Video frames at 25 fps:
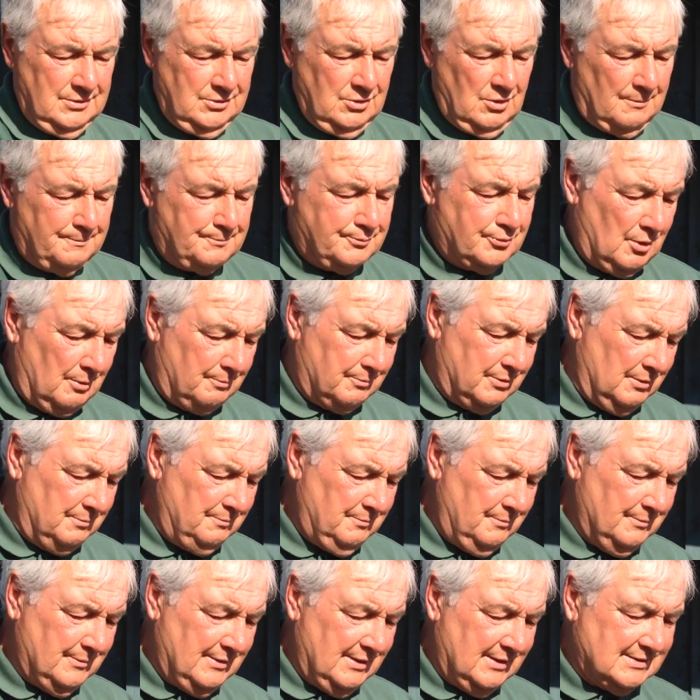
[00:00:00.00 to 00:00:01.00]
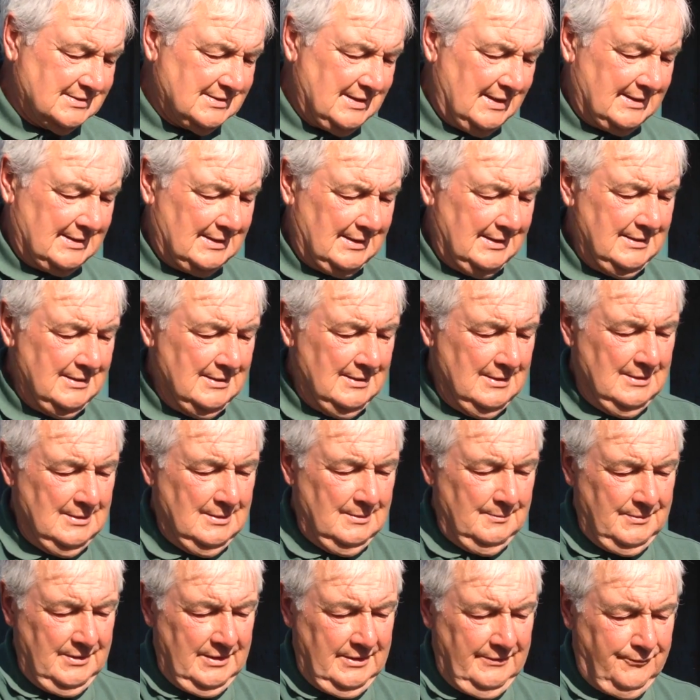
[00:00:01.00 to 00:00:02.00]
Not a problem exactly,
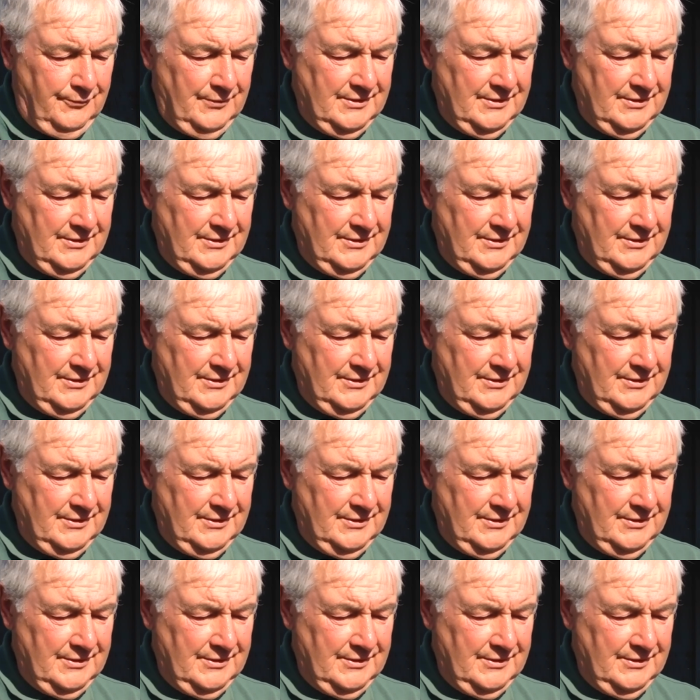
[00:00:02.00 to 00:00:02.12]
but if